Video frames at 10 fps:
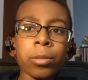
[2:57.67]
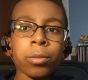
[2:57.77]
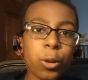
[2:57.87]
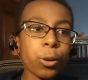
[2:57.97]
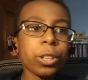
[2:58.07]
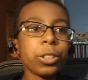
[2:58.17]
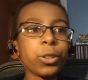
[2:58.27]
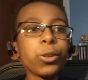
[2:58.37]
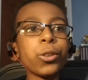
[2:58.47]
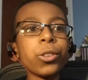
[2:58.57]
According to
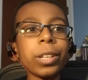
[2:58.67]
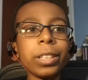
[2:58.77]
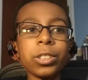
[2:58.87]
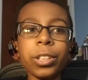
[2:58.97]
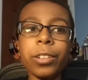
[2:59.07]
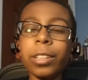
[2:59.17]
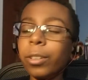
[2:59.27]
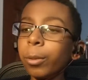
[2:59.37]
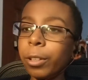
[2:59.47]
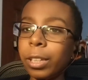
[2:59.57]
Google, in
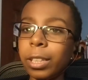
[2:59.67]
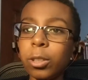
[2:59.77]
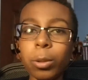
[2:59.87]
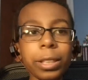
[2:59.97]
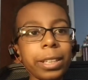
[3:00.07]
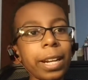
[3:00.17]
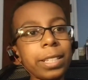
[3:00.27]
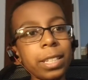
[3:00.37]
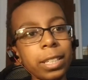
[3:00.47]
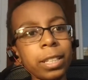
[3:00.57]
January
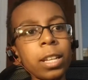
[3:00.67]
2019,